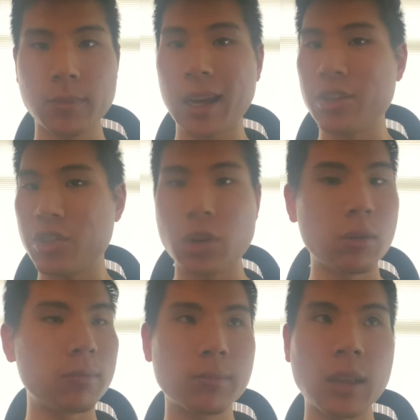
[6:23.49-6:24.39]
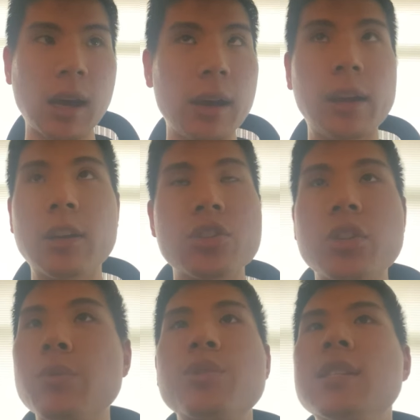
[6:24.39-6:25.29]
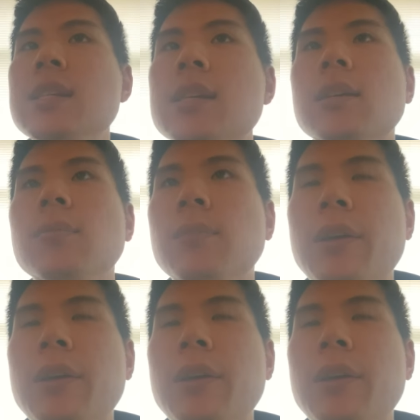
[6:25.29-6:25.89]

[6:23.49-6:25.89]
I just don't, I, I just don't see it.